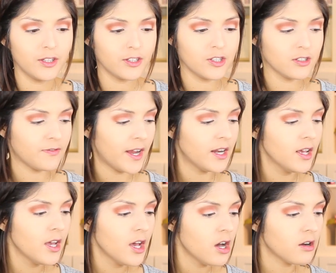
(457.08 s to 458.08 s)
looks just fine.
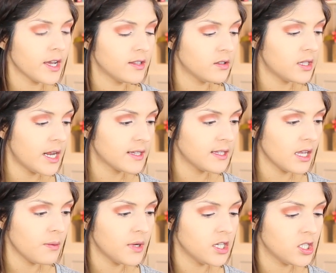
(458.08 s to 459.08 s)
Okay, so the next
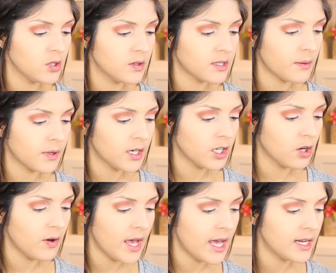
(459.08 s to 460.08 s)
thing I'm gonna do is I'm gonna
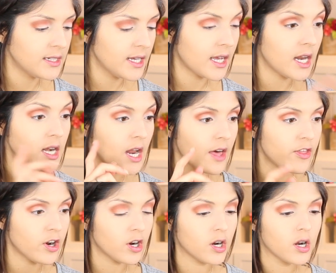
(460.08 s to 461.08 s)
go ahead and take
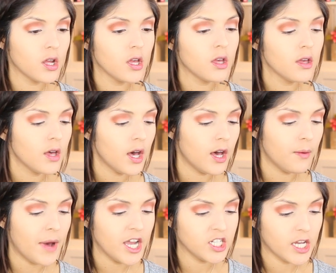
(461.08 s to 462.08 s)
another
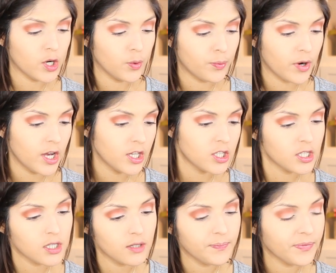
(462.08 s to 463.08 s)
eyeshadow
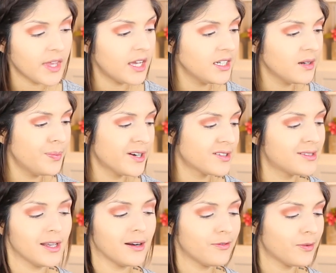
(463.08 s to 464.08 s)
brush. I need a better
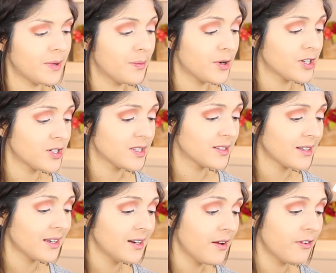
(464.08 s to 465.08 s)
setup for my brushes because
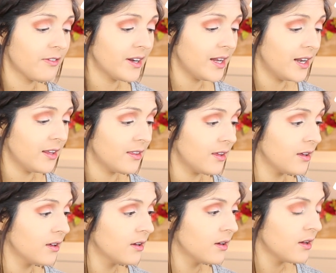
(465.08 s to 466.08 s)
I can never find
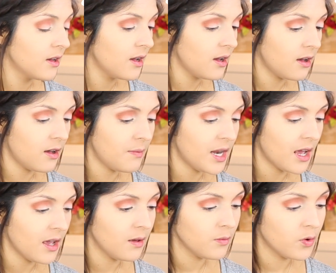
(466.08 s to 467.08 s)
anything. And
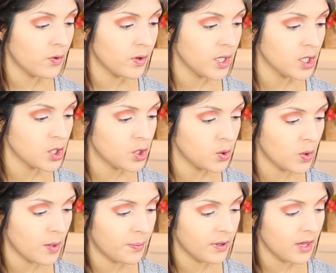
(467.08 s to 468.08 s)
I am going to
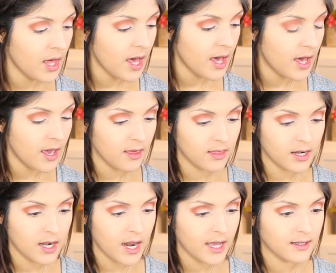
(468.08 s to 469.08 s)
apply the
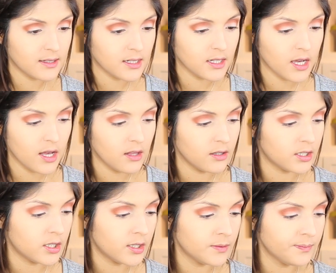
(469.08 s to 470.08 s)
next
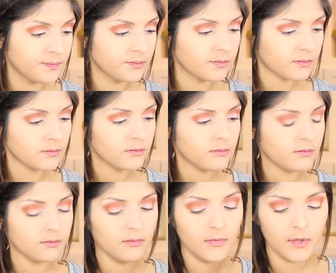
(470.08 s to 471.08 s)
color,
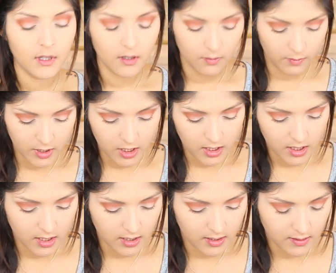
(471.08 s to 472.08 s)
which
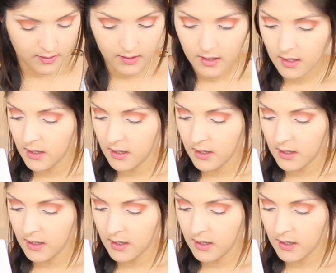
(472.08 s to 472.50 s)
is,